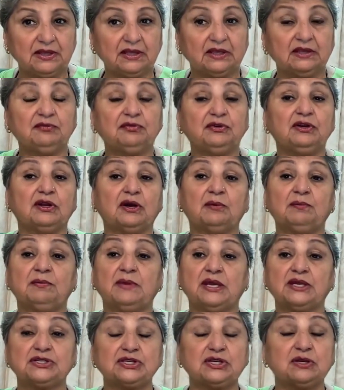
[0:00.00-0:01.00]
Even a
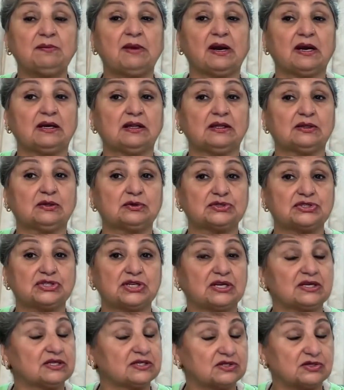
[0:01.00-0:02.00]
major Mangal
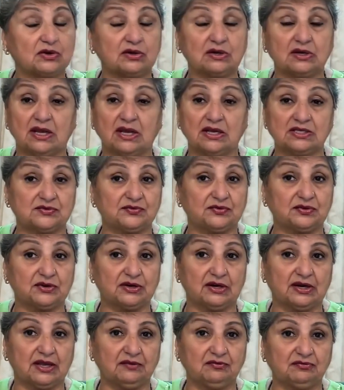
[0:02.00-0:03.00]
Dosha does not last for
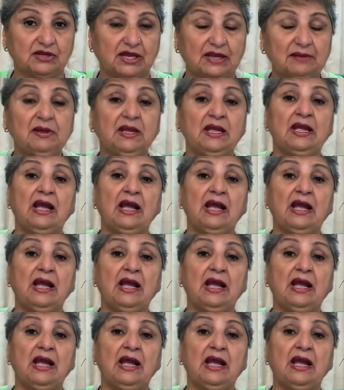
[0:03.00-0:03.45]
a lifetime.